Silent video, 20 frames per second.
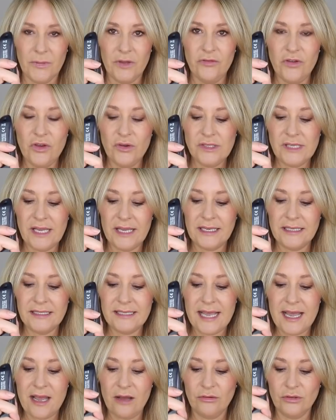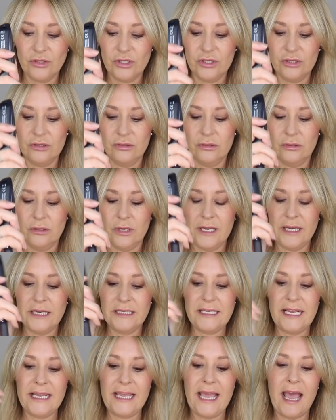A few seconds out, I
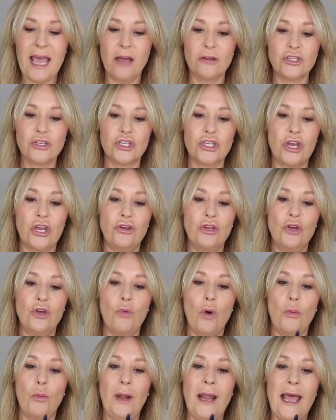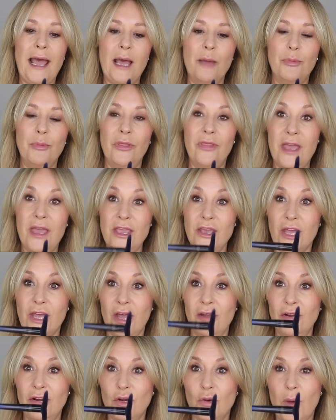can take it out and show you what will happen. There you
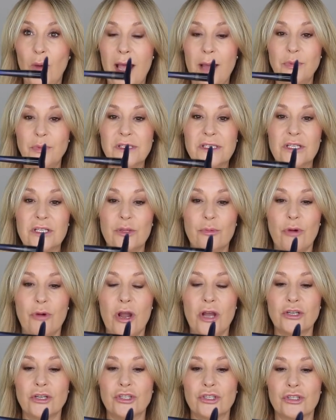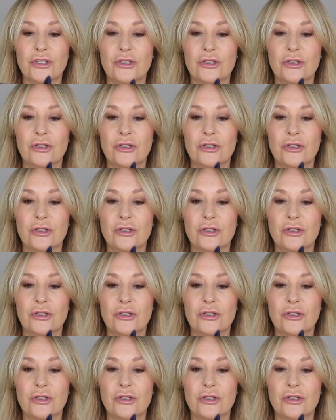go, look what happens to the brush.